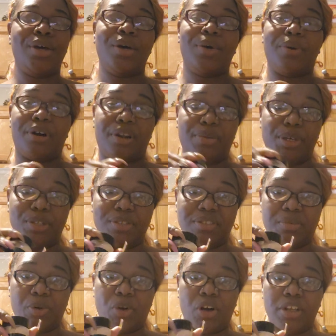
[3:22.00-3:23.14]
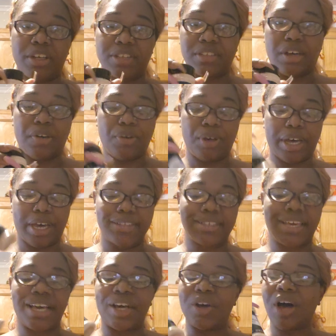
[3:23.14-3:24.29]
We're going to be using some garlic salt, you guys.
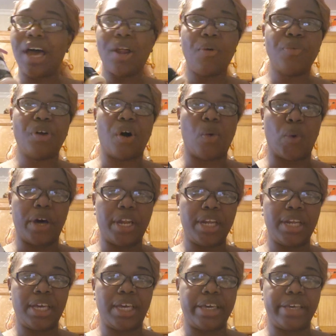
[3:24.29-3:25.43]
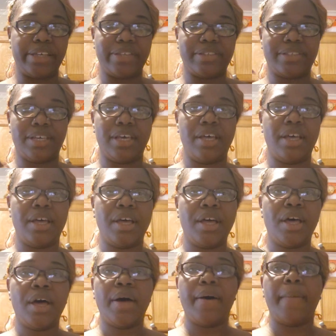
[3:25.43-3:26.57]
And I don't know what it is,
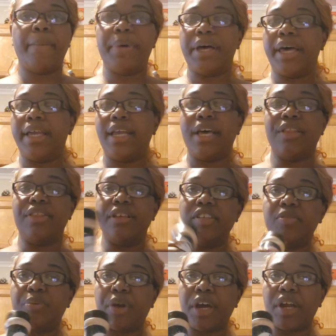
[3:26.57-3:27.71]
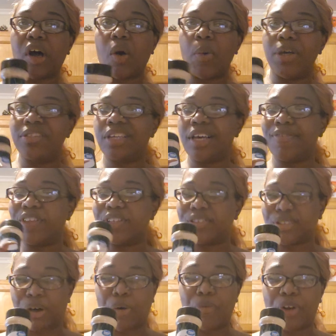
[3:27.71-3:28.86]
but this brand always has the
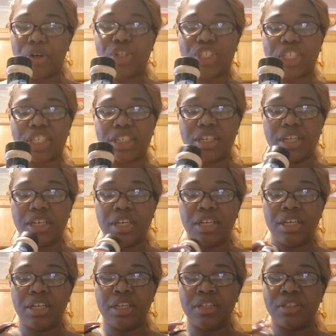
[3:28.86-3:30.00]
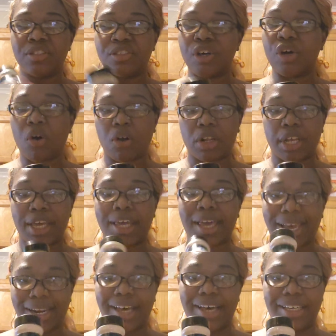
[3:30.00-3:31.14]
salt version to garlic
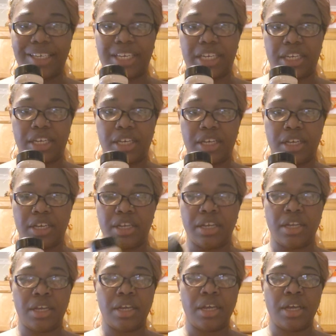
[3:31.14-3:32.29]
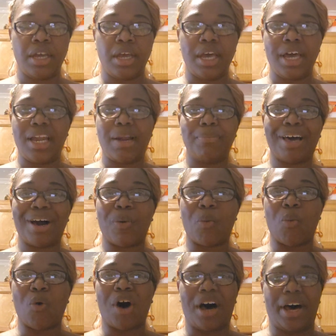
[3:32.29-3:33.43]
and onion. And I'm like,
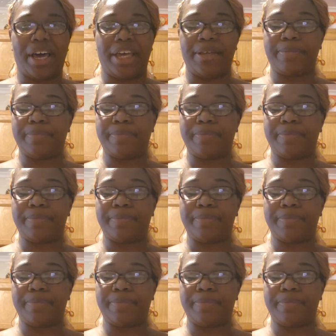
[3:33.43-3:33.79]
why?